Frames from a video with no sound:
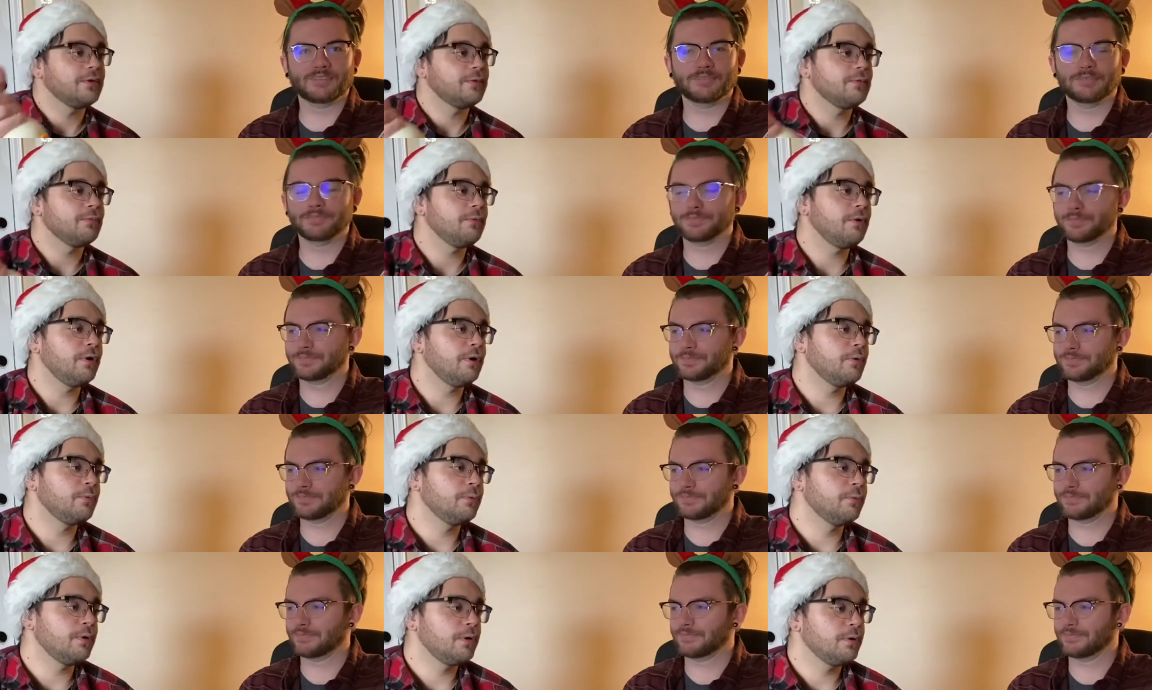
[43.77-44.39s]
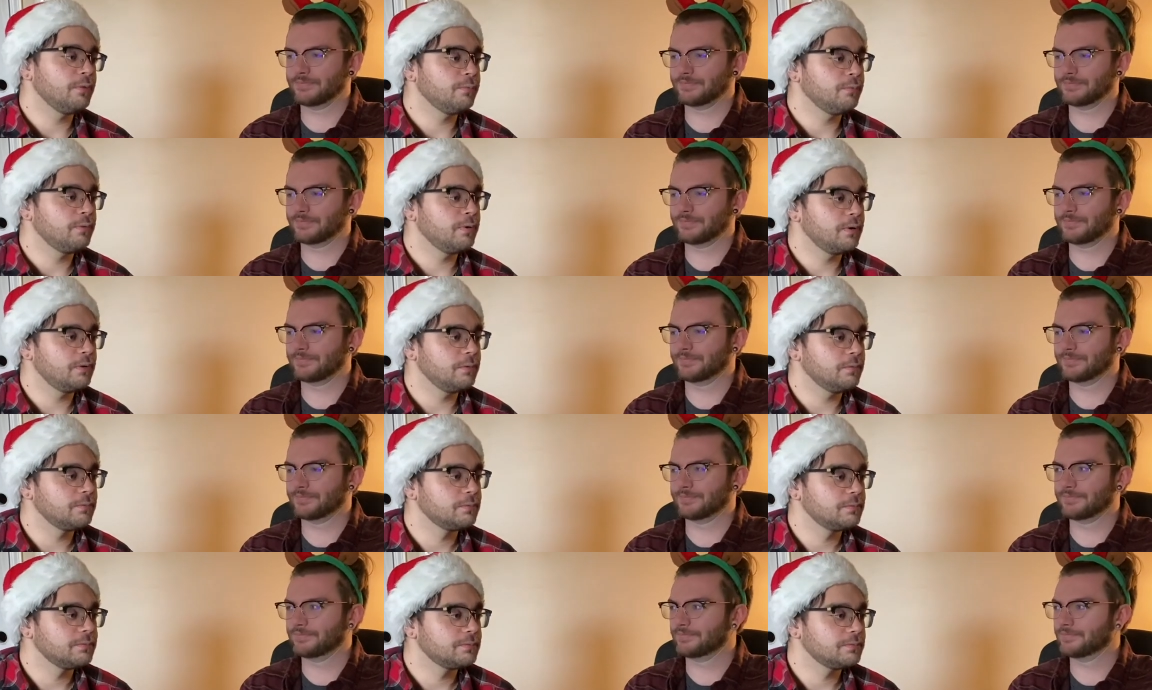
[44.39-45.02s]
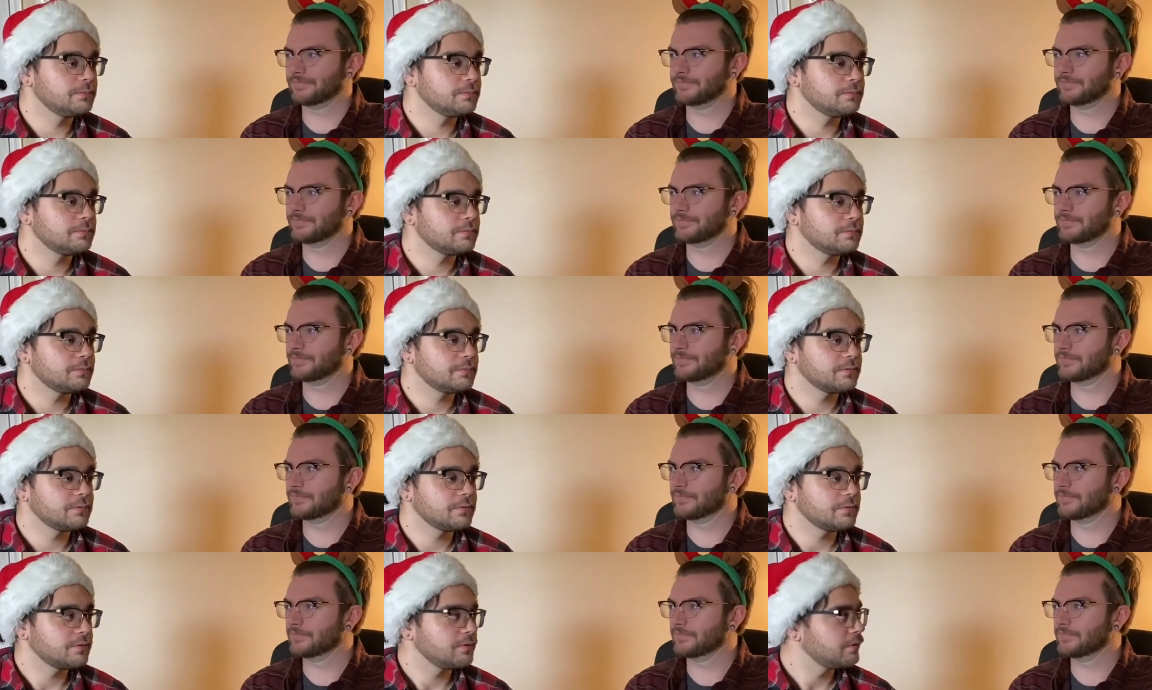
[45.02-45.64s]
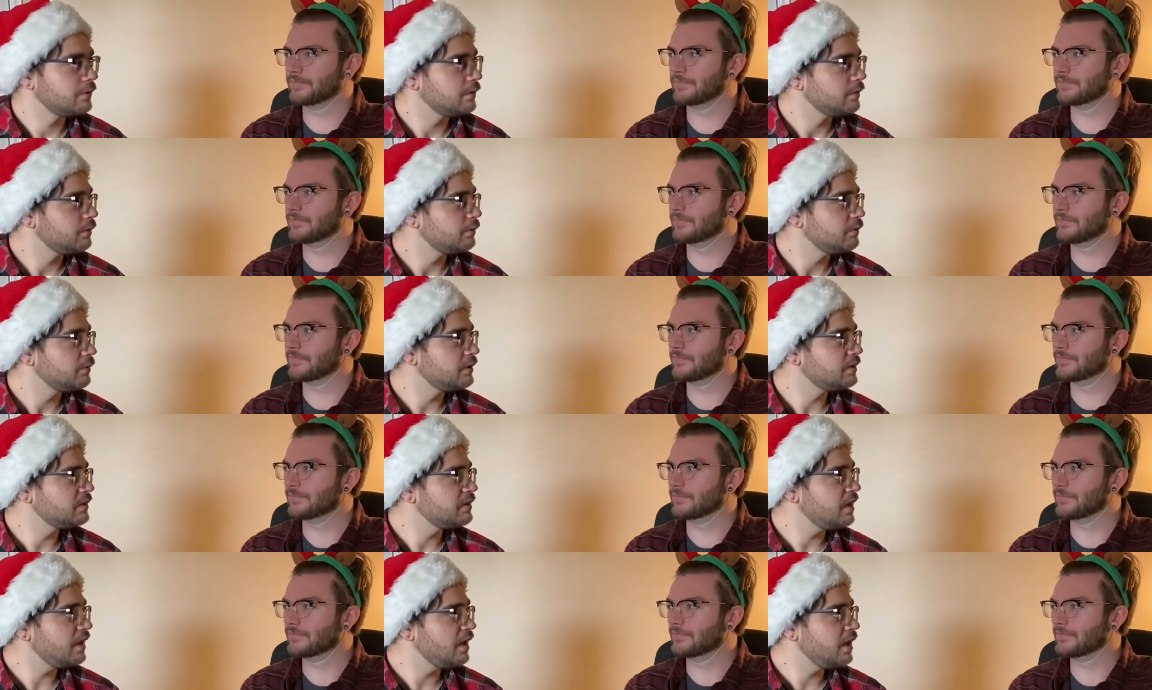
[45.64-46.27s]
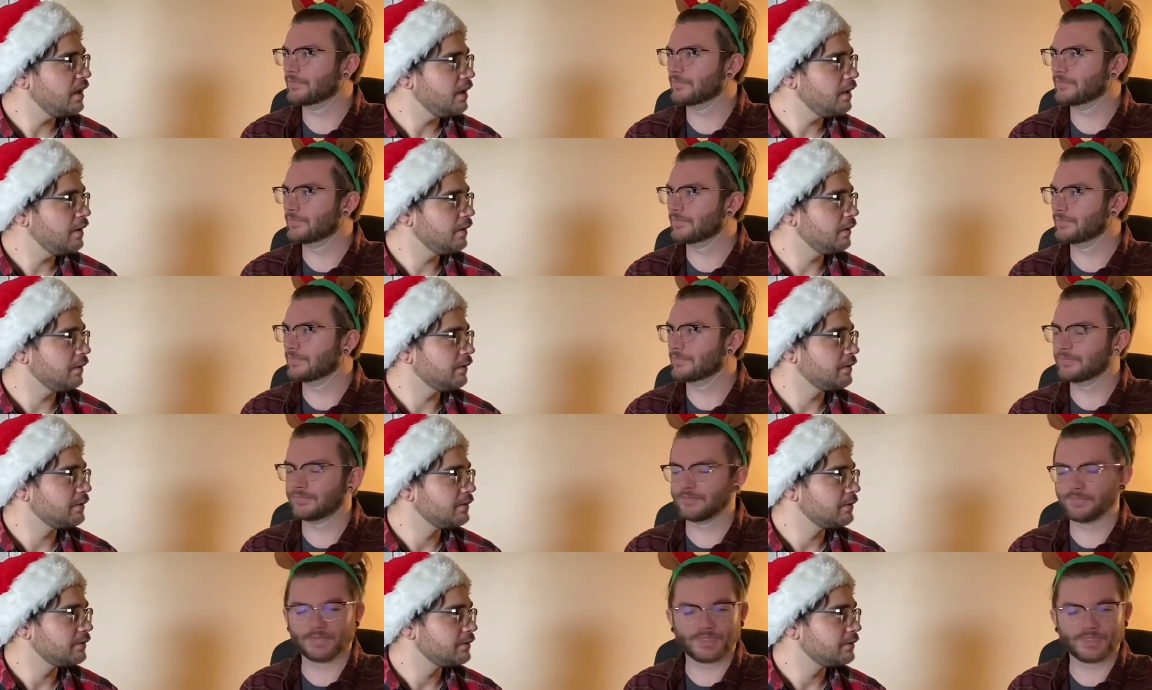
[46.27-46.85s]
Speaker 1: Whoa, whoa, whoa. What the hell?